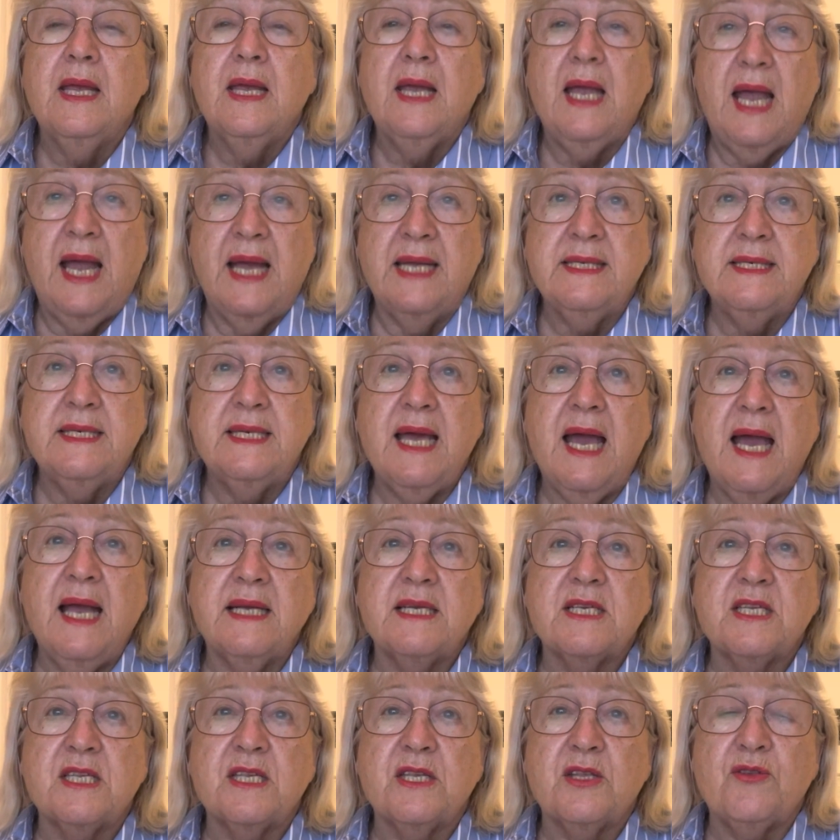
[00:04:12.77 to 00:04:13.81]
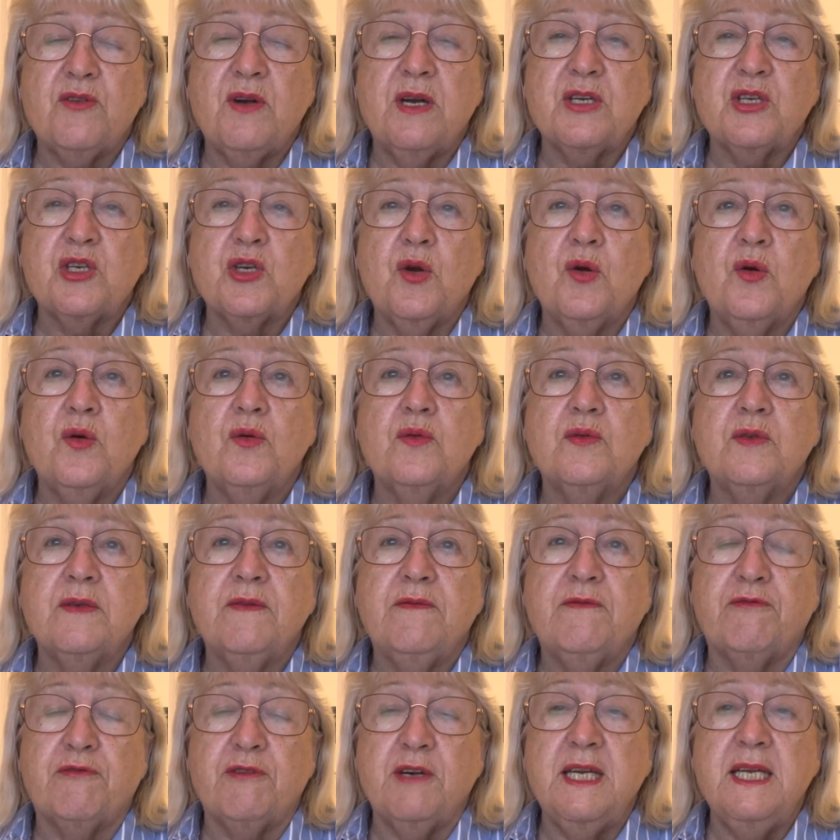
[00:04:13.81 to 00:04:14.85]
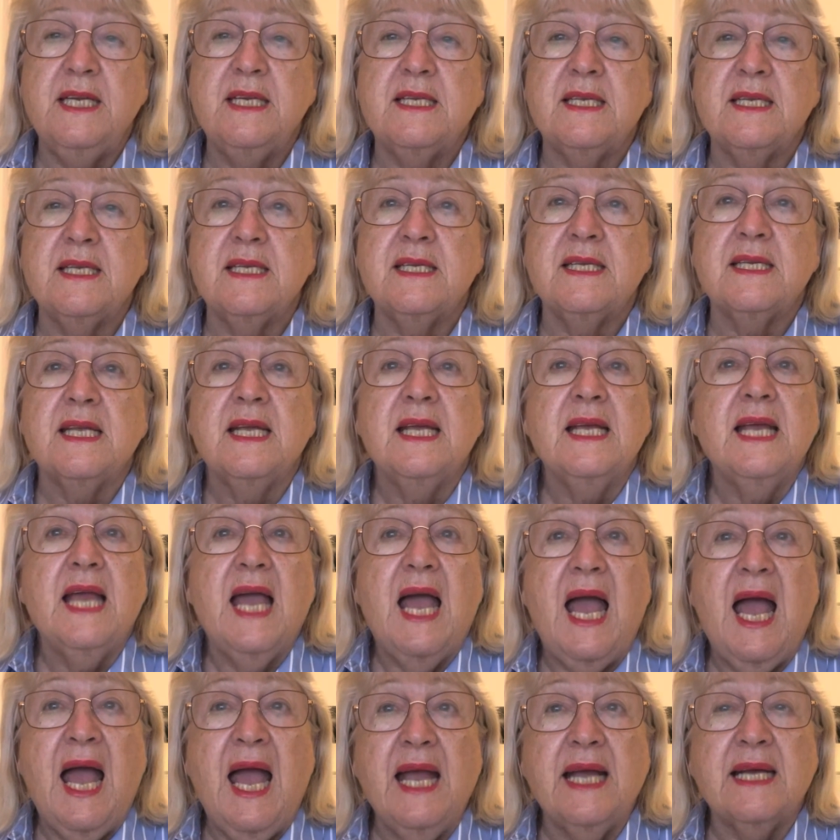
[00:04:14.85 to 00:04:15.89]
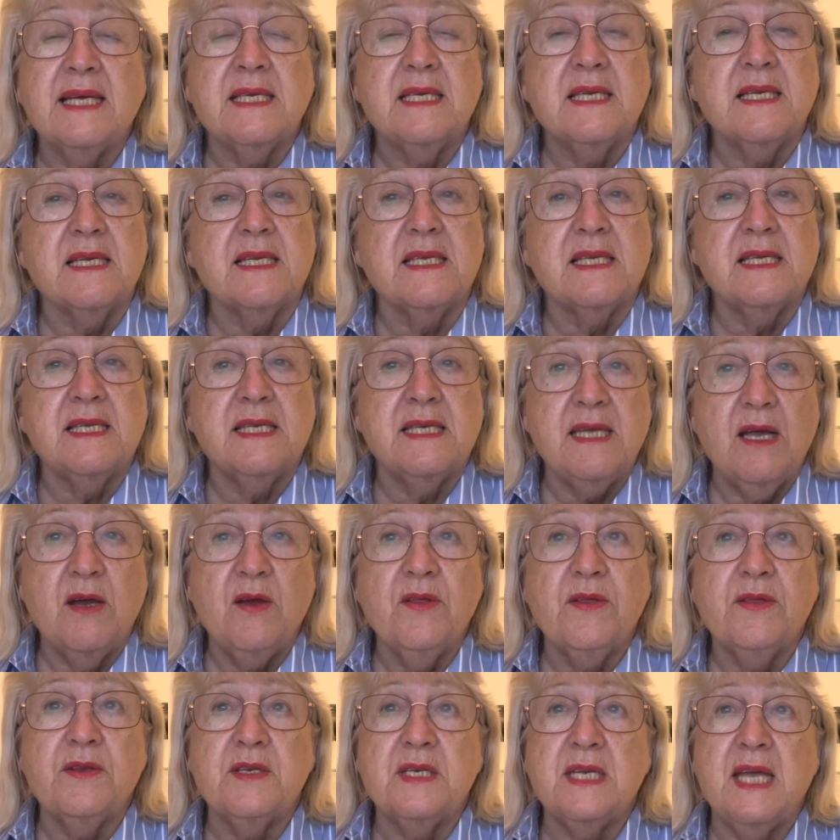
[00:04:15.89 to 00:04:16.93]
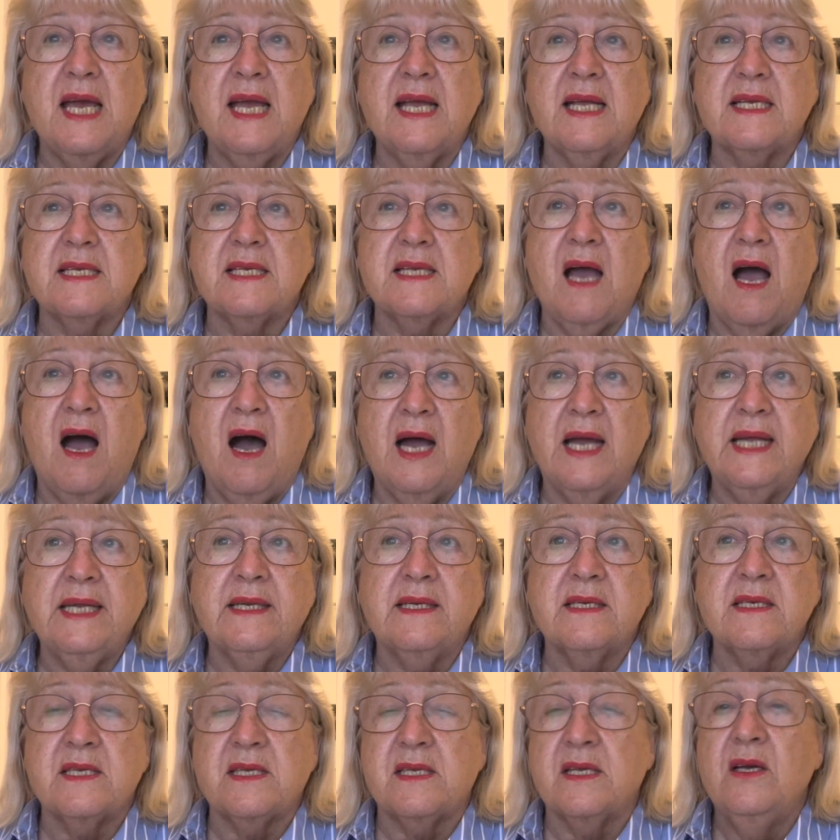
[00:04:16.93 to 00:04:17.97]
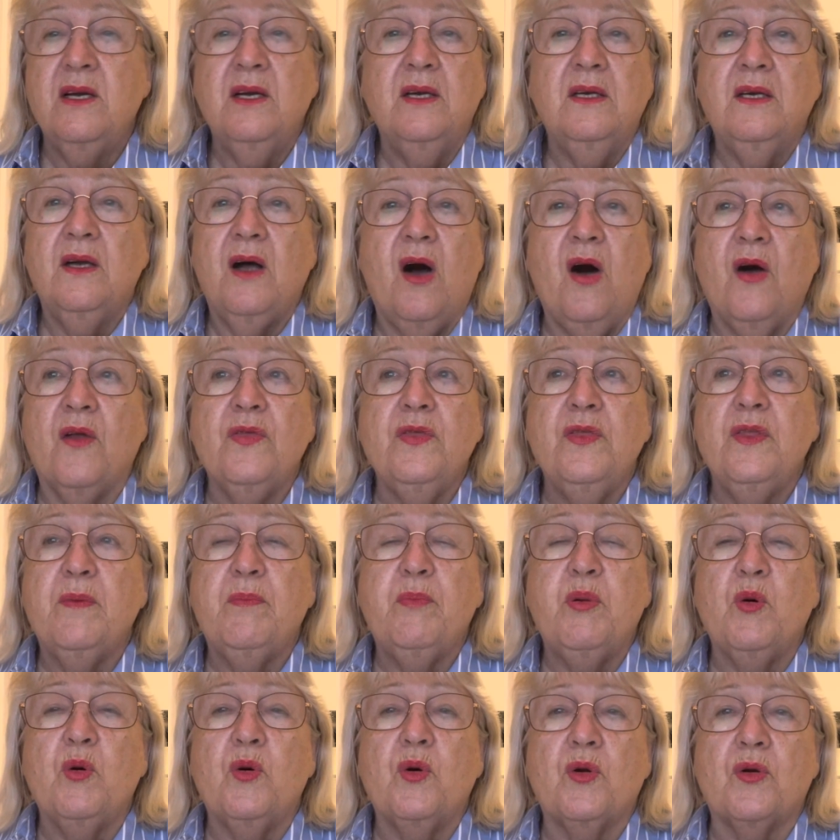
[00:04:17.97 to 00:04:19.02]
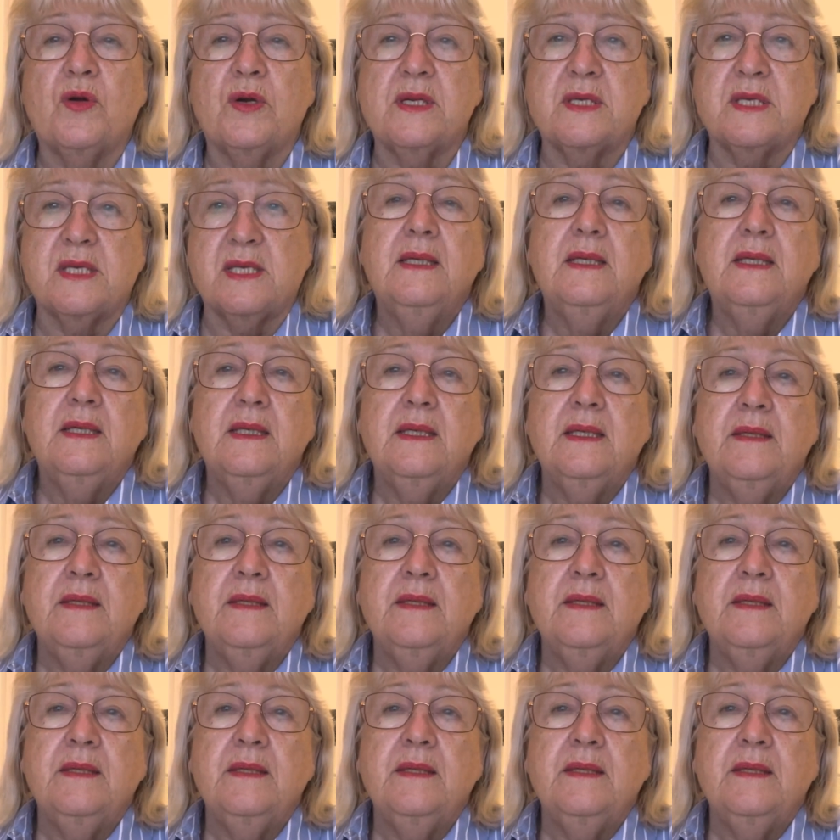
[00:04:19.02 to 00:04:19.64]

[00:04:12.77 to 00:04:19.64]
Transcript: and tax threshold freezes act as stealth tax hikes on the poorest.